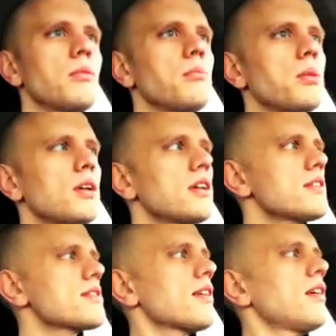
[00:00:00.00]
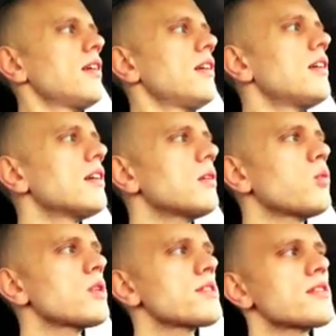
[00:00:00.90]
But it
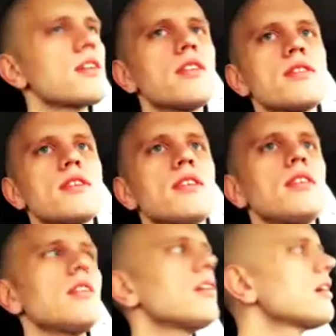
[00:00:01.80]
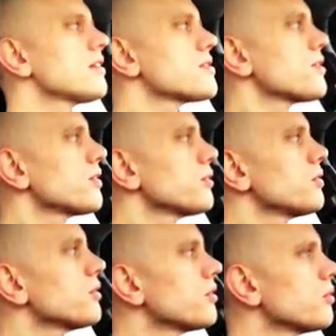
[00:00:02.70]
wasn't until I started
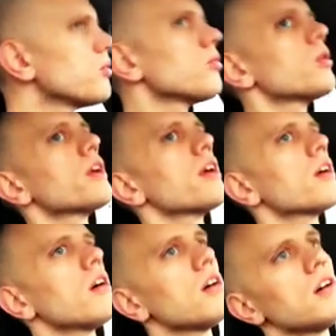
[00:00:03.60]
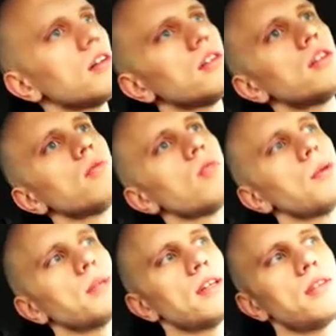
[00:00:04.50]
working on
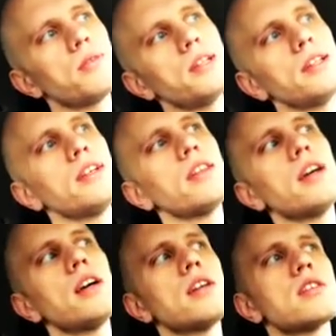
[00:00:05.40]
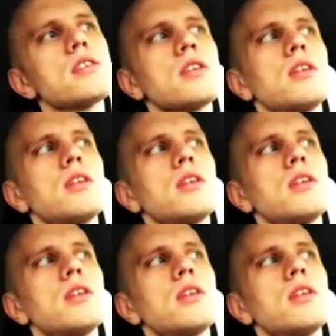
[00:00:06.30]
WebKit really that